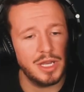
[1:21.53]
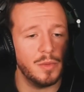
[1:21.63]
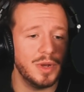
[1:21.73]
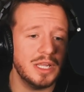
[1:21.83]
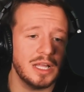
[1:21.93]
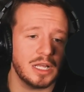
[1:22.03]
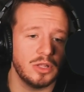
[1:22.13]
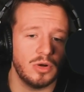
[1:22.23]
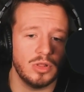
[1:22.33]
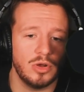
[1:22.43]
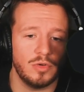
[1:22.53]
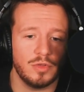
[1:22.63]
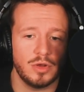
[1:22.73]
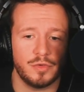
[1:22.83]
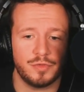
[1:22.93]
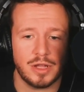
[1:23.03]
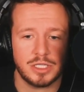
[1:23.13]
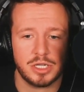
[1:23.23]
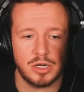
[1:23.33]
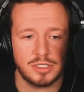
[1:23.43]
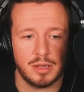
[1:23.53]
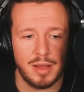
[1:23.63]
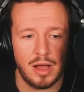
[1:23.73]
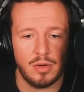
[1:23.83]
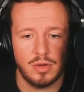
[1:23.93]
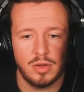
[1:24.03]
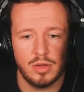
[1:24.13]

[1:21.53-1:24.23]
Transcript: We need like a little, little, little front start somehow.